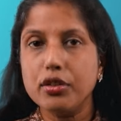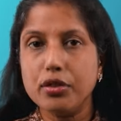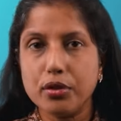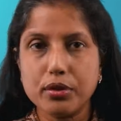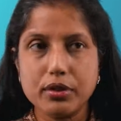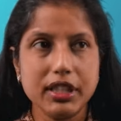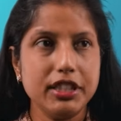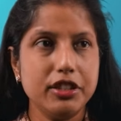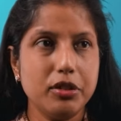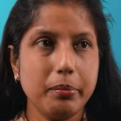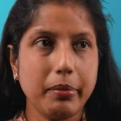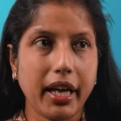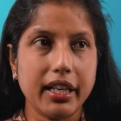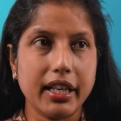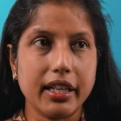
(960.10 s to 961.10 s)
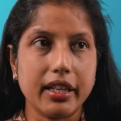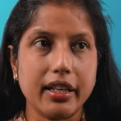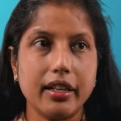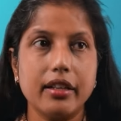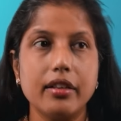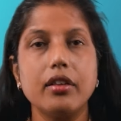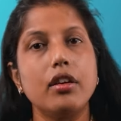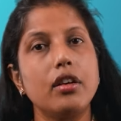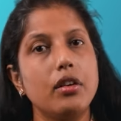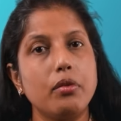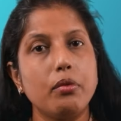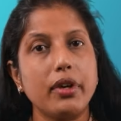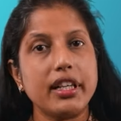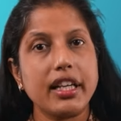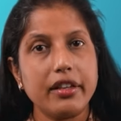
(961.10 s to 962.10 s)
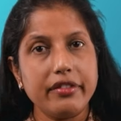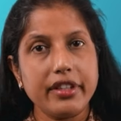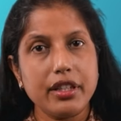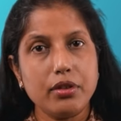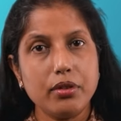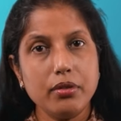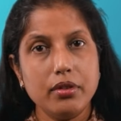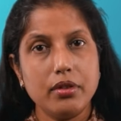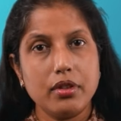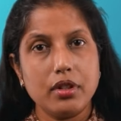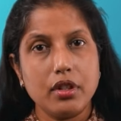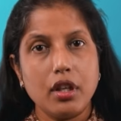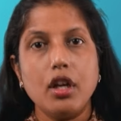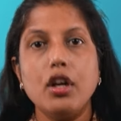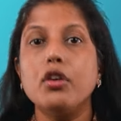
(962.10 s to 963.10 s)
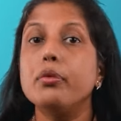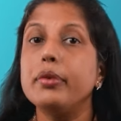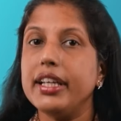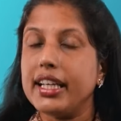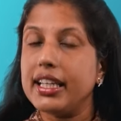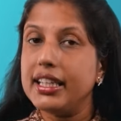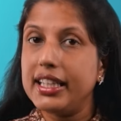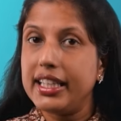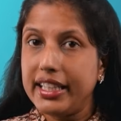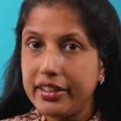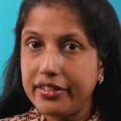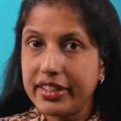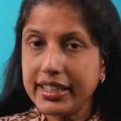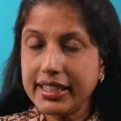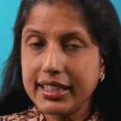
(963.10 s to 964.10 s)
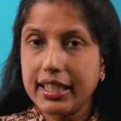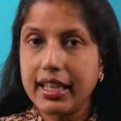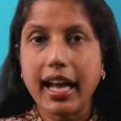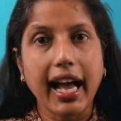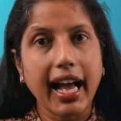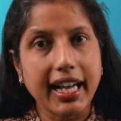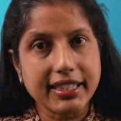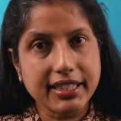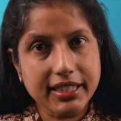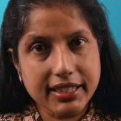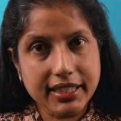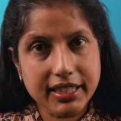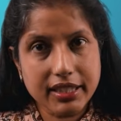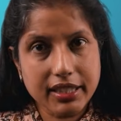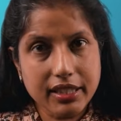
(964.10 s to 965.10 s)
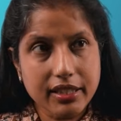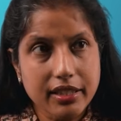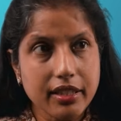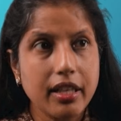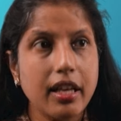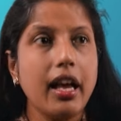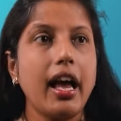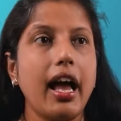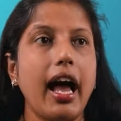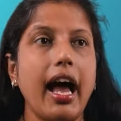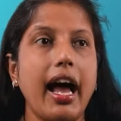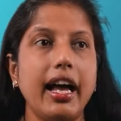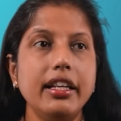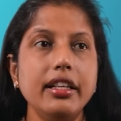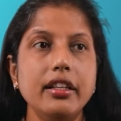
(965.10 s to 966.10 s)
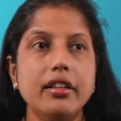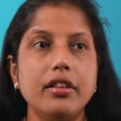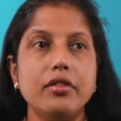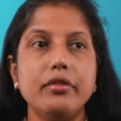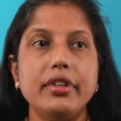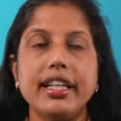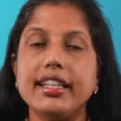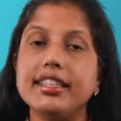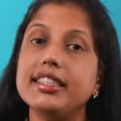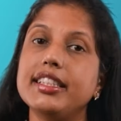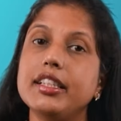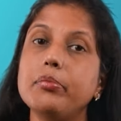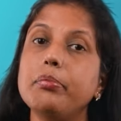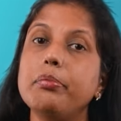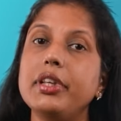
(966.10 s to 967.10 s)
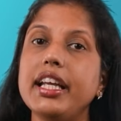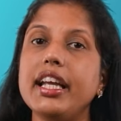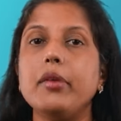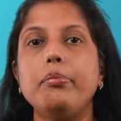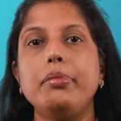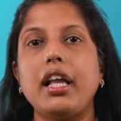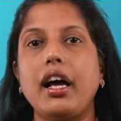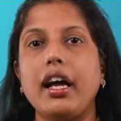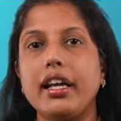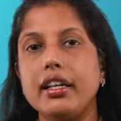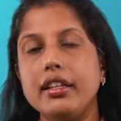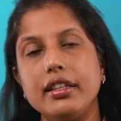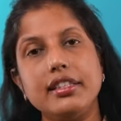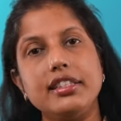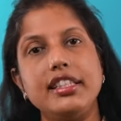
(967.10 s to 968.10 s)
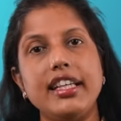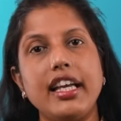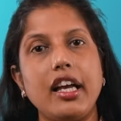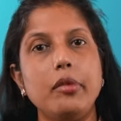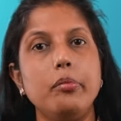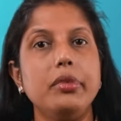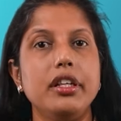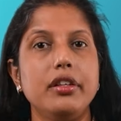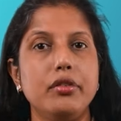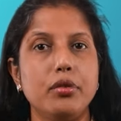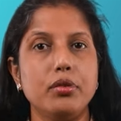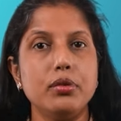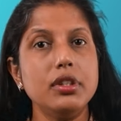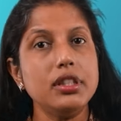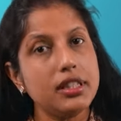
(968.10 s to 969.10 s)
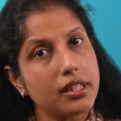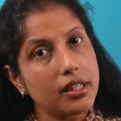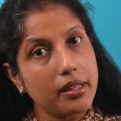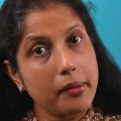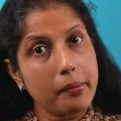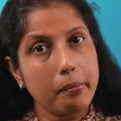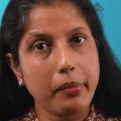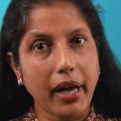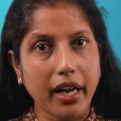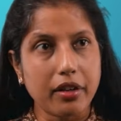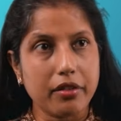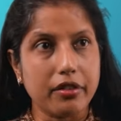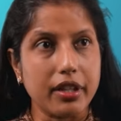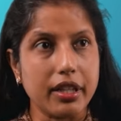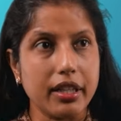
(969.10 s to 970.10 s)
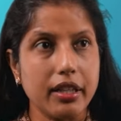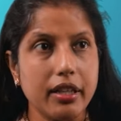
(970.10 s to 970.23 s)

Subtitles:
no need to panic. What can we do? We can leave it as it is, and we can simply apply the CIP rules backward.